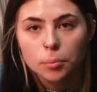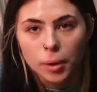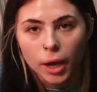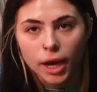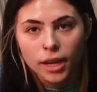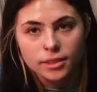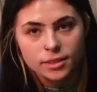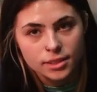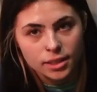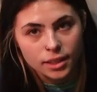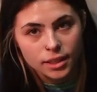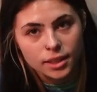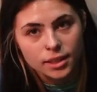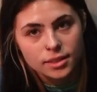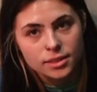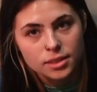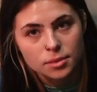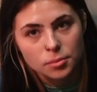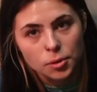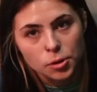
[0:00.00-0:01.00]
basket
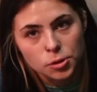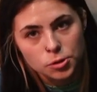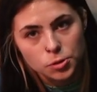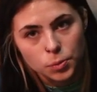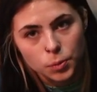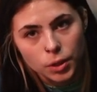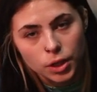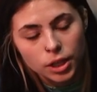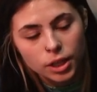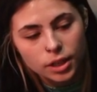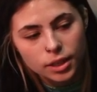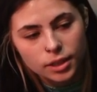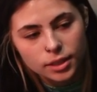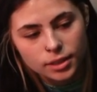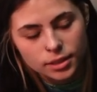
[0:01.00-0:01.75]
is the most work,